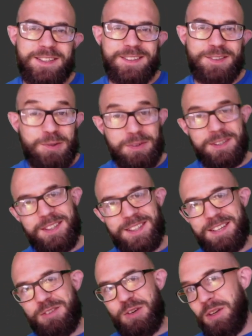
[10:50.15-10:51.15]
Oh, look,
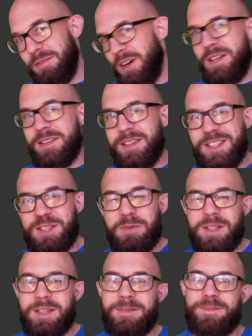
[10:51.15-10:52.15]
they've got Leviathan this
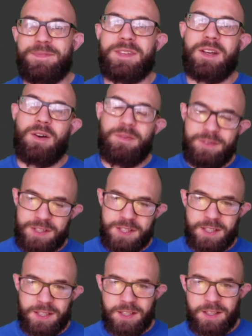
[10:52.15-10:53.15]
week.
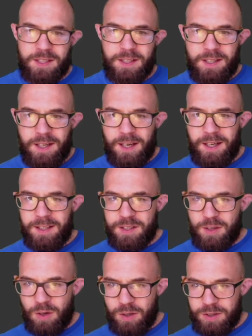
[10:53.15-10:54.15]
Obviously
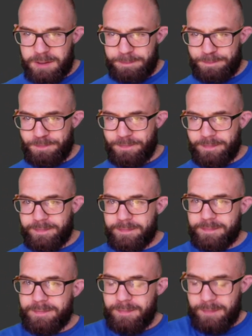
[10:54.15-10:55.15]
not.
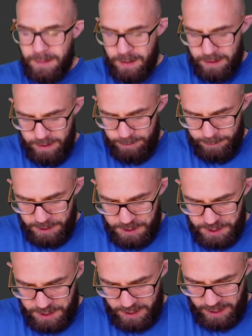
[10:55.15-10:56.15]

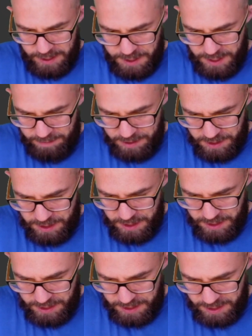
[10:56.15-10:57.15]
Verse 7
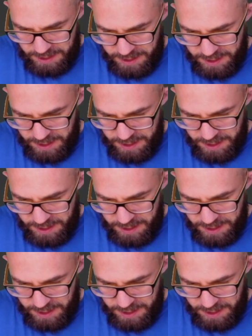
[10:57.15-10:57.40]
to